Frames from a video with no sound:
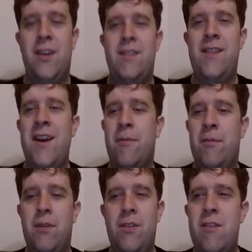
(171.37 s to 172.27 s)
Damn.
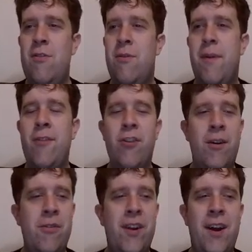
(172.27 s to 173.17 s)
Did you imagine I
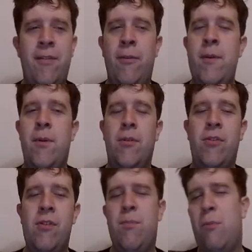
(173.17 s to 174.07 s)
was going to have three
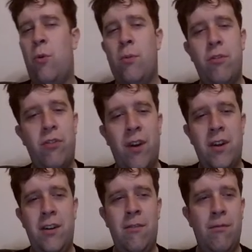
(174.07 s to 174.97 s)
boxes almost
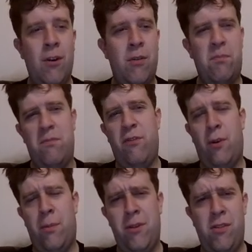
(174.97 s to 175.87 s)
done? Oh,
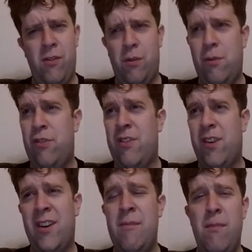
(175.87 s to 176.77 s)
four boxes almost done
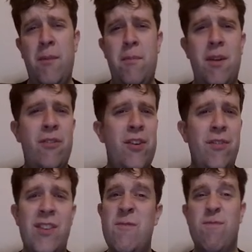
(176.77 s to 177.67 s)
in
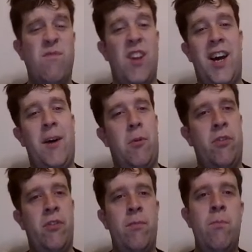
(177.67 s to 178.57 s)
1:50? I
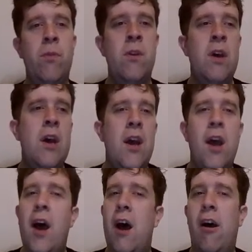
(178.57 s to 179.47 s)
wasn't.
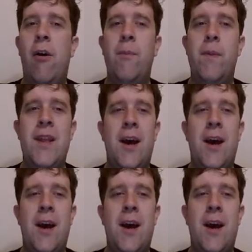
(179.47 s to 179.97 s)
Now,